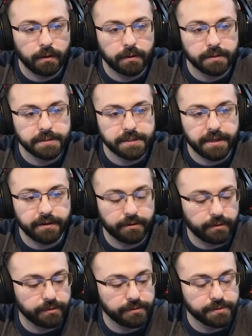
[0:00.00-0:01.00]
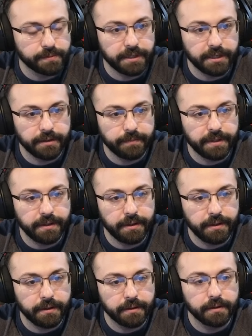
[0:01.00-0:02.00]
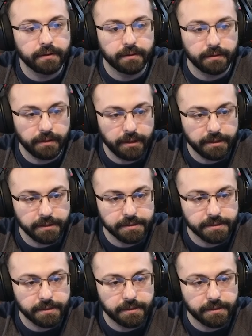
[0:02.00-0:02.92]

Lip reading: See how close we need to be? Nice.